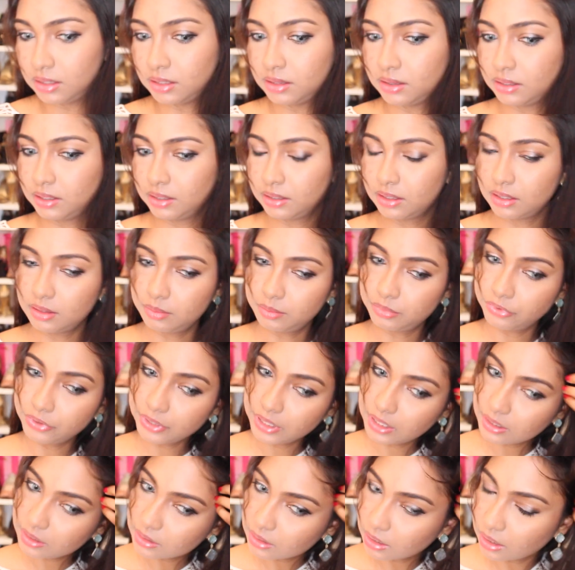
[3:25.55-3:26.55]
And then I'll
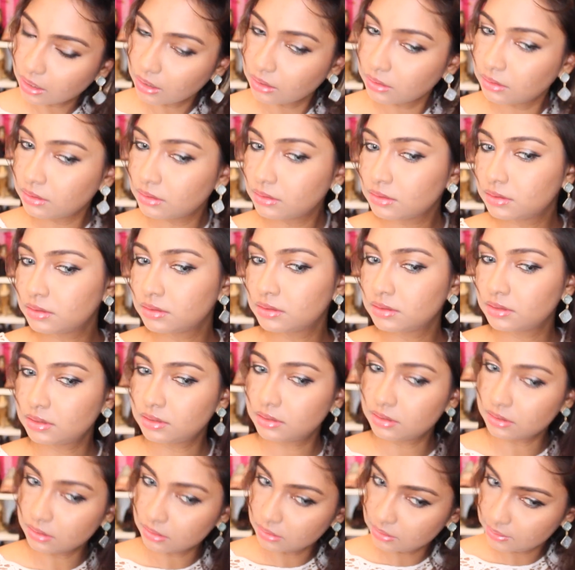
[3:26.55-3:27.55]
bring it down
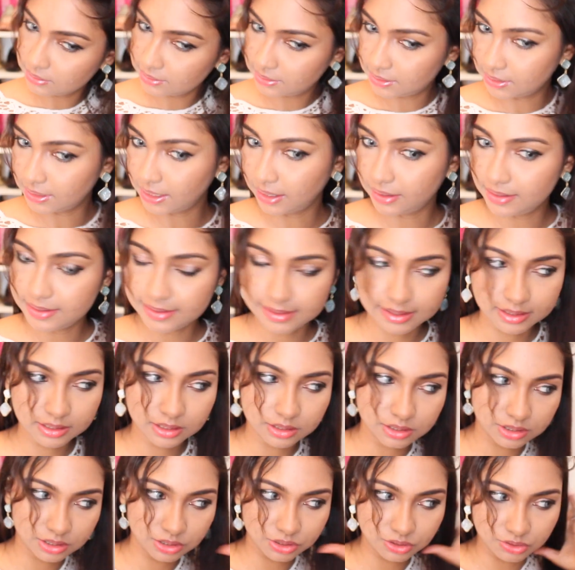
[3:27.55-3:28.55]
so it's nice
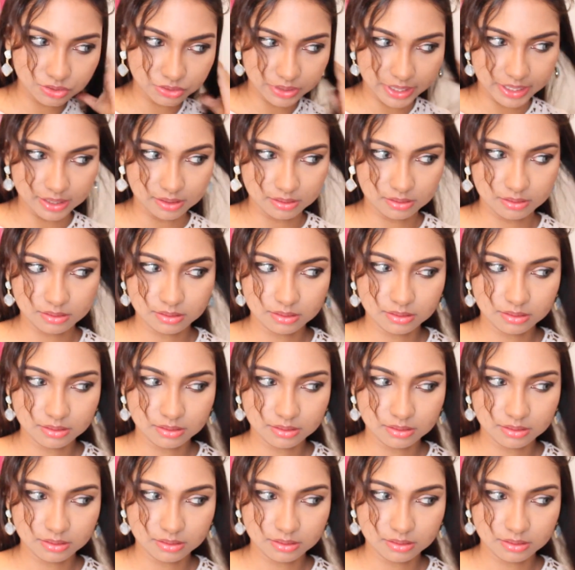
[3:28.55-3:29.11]
and straight.